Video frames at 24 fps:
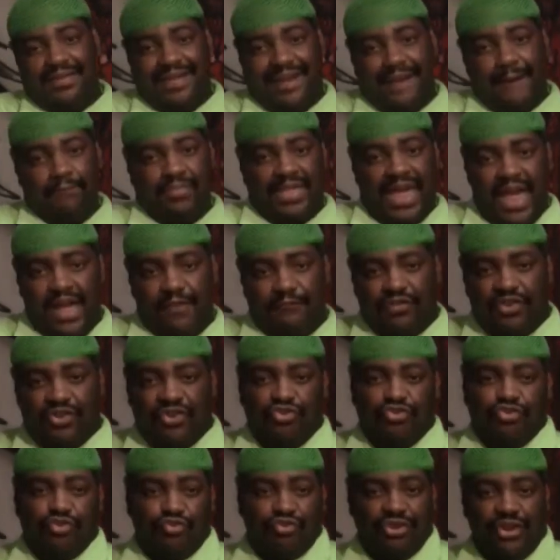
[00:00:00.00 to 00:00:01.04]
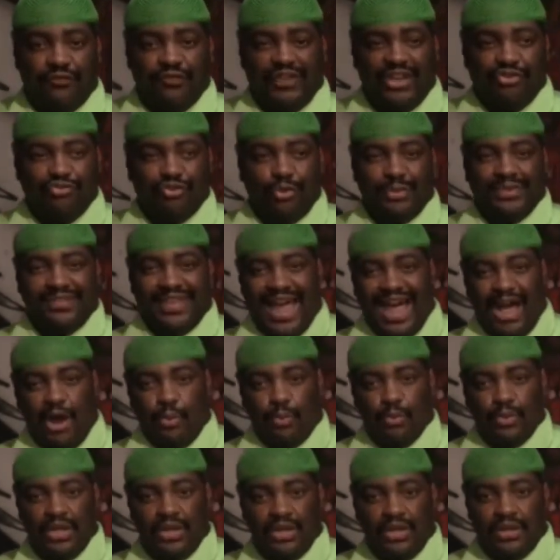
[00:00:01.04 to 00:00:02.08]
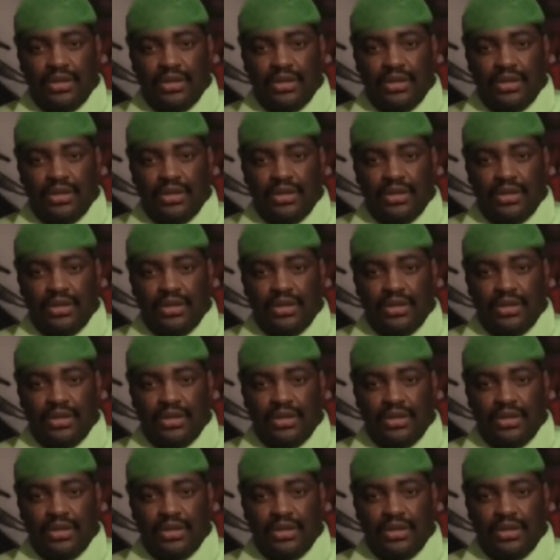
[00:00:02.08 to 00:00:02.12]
land after the children of Israel was out.